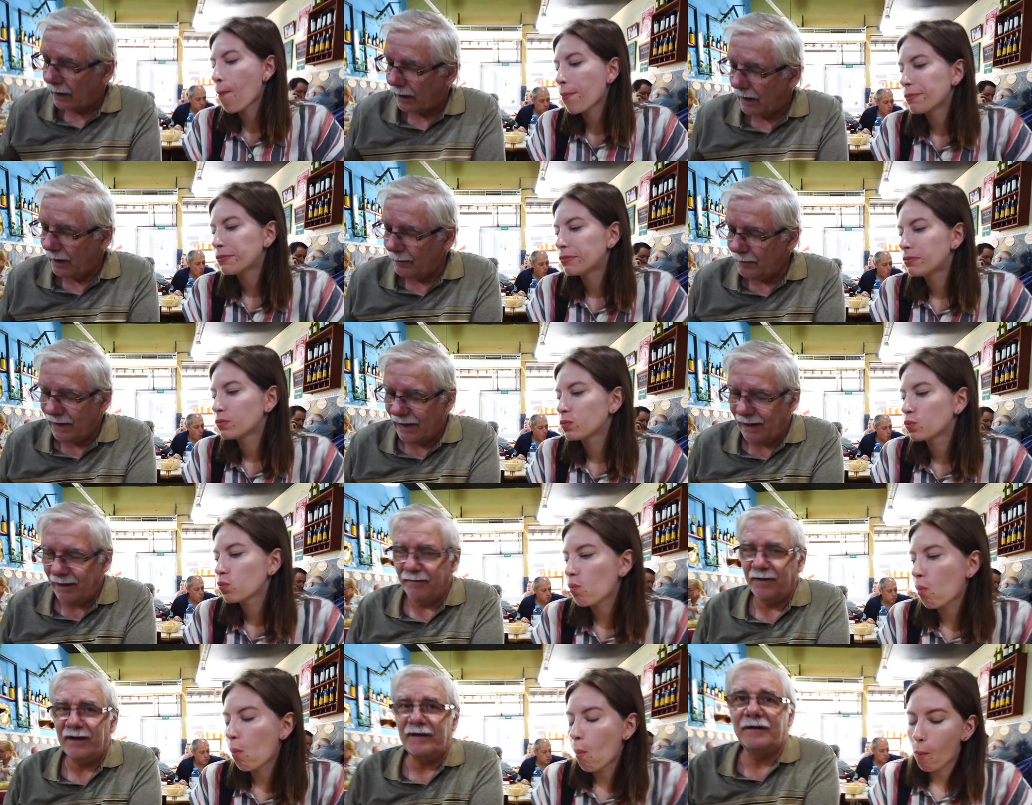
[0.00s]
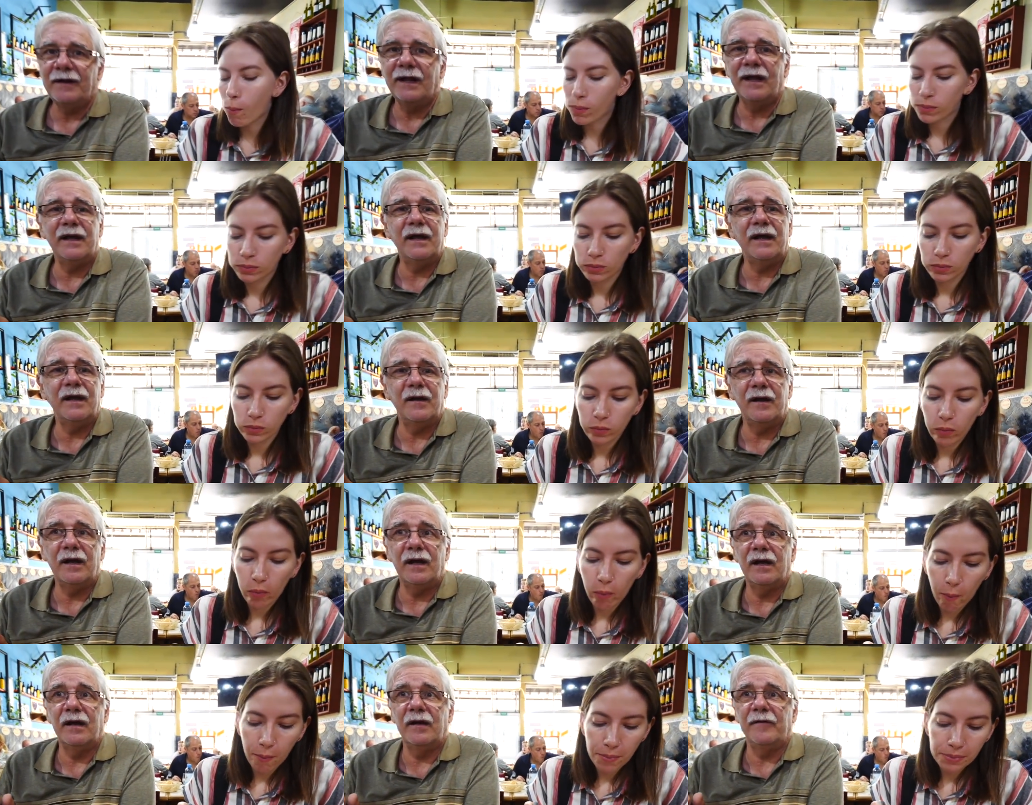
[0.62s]
Speaker 1: I'm having
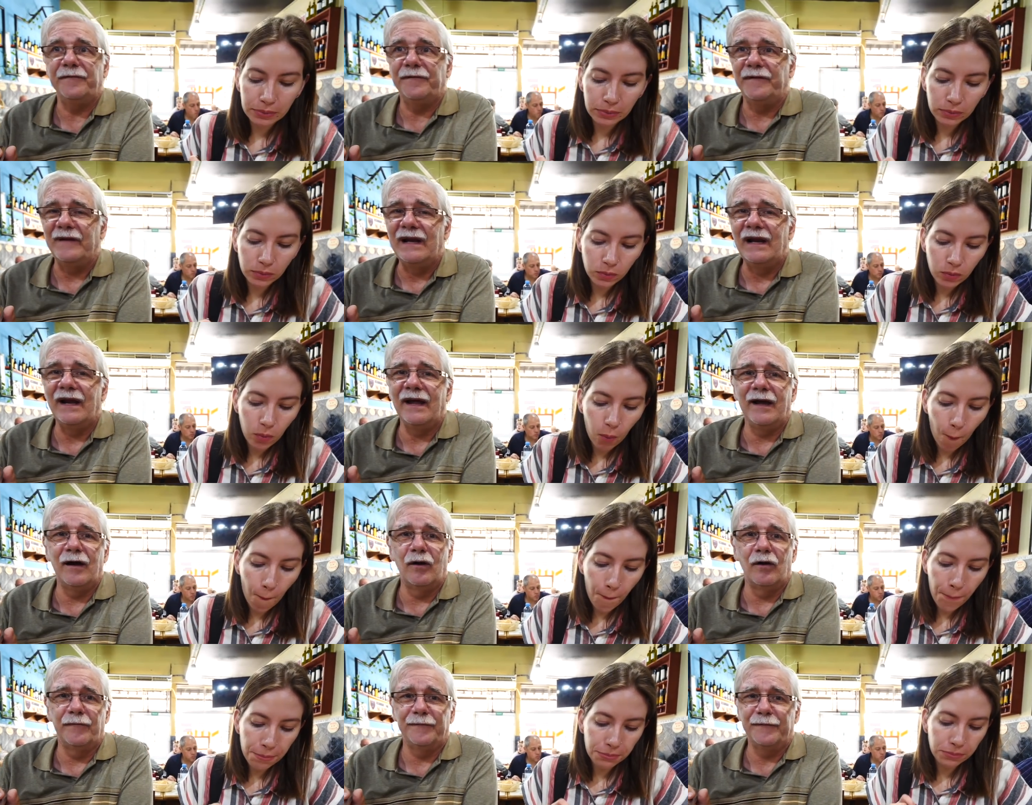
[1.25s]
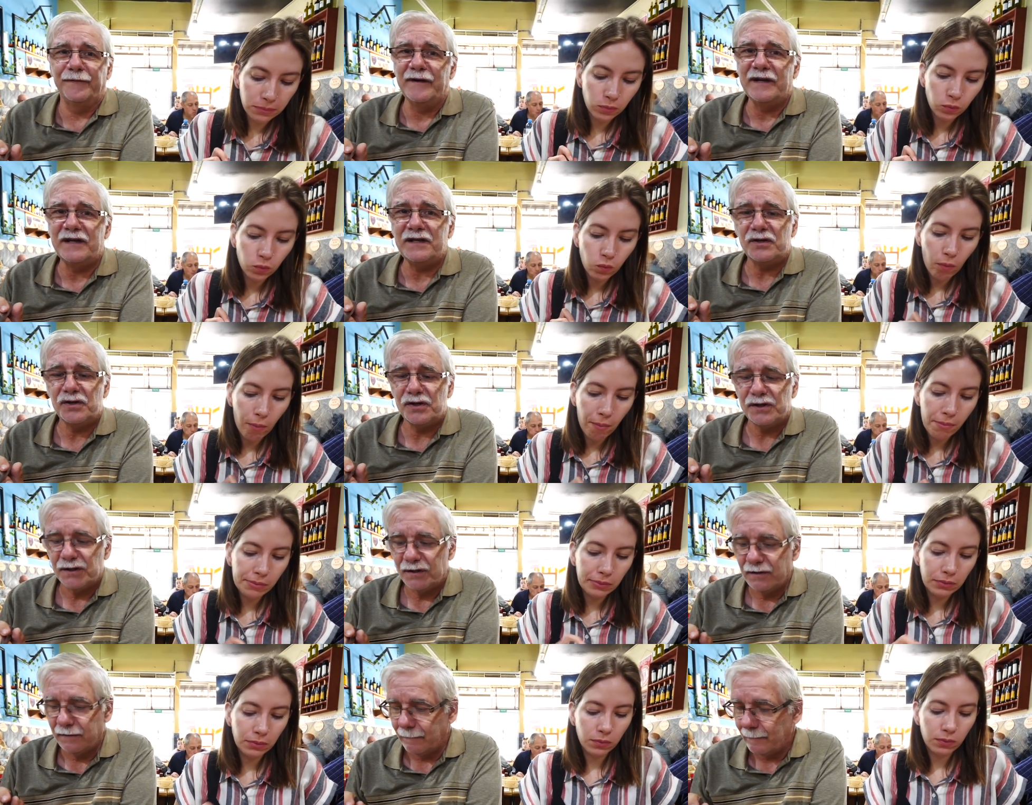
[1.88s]
a filet of fish,
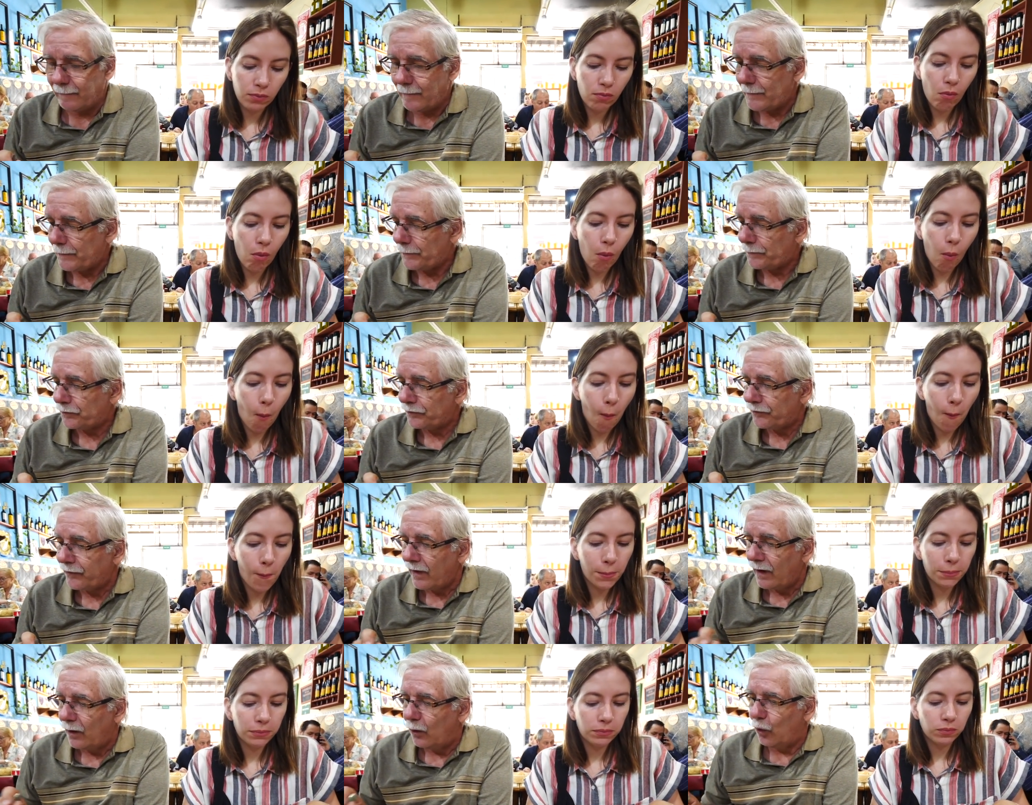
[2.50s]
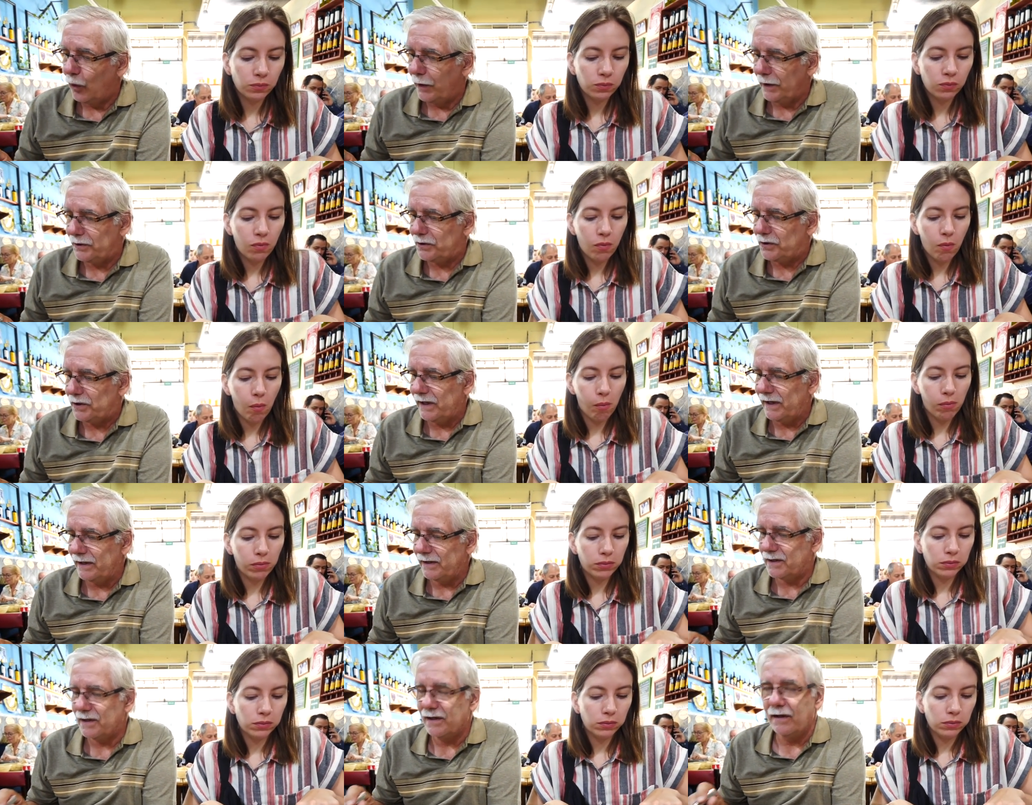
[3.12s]
which
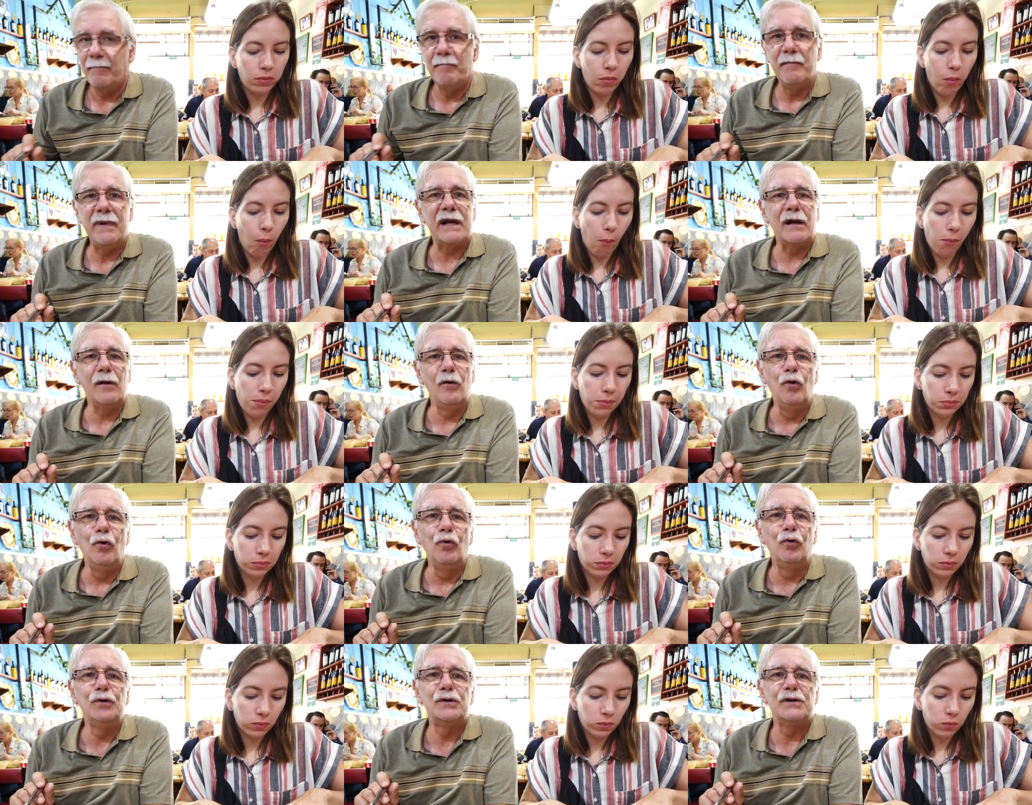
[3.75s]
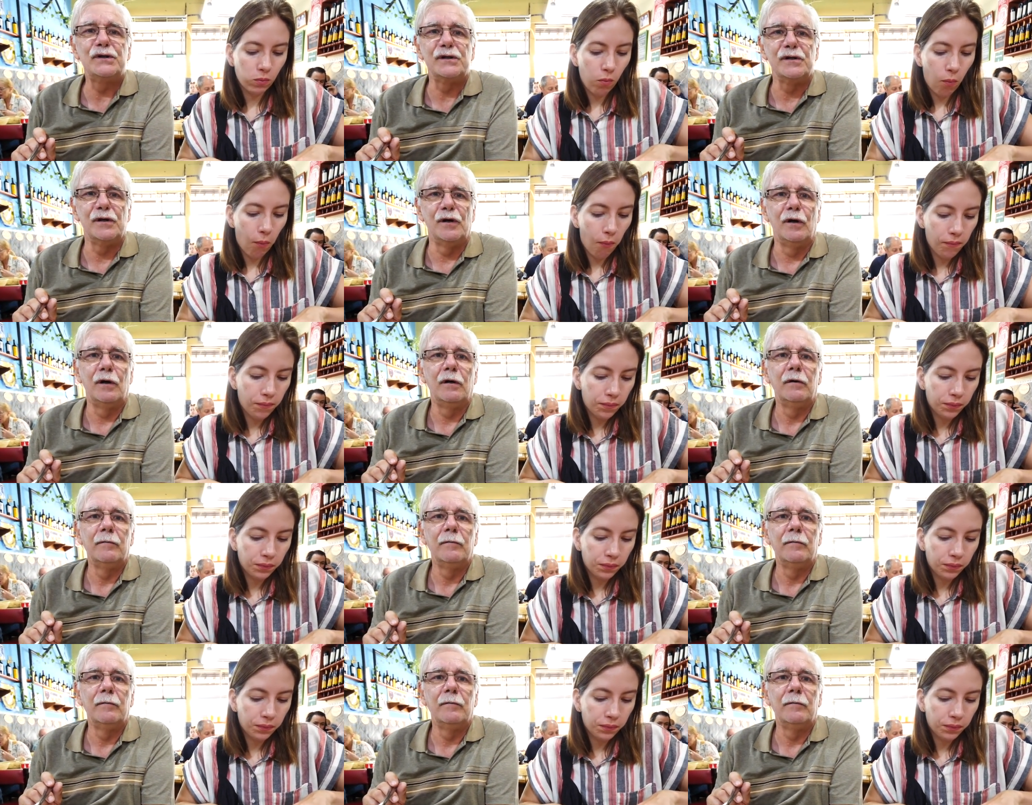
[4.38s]
is merluza.